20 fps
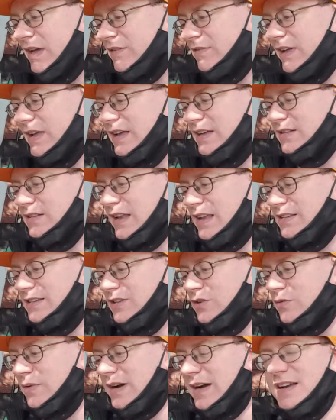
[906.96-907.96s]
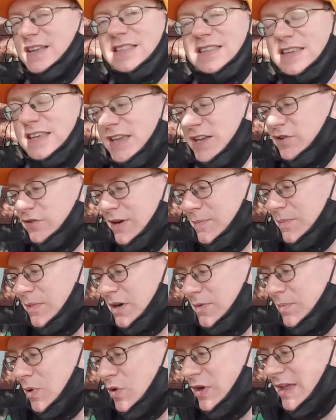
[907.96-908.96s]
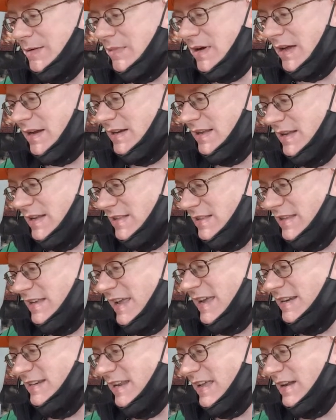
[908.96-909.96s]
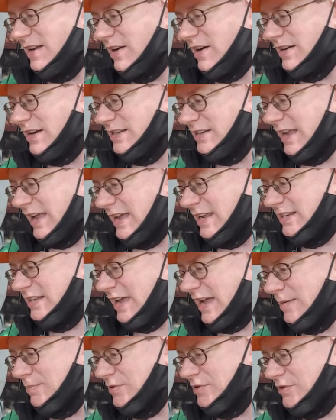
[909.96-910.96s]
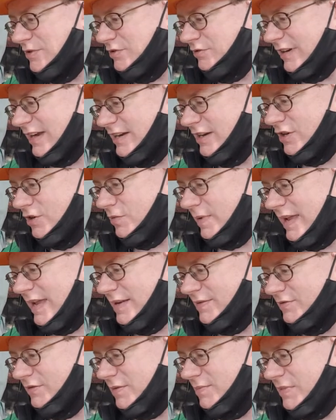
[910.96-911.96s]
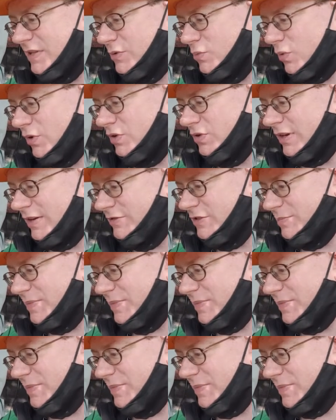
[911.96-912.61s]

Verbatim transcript: we have Dusknoir, the gripper Pokemon. The antenna on its head captures radio waves from the world